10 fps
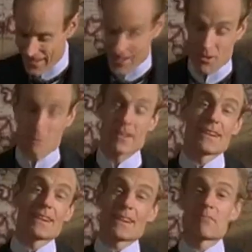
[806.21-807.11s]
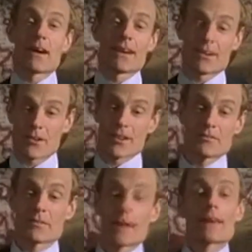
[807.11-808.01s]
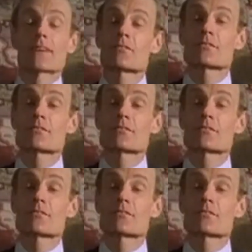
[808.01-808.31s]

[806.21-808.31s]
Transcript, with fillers: is still going strong, having starred as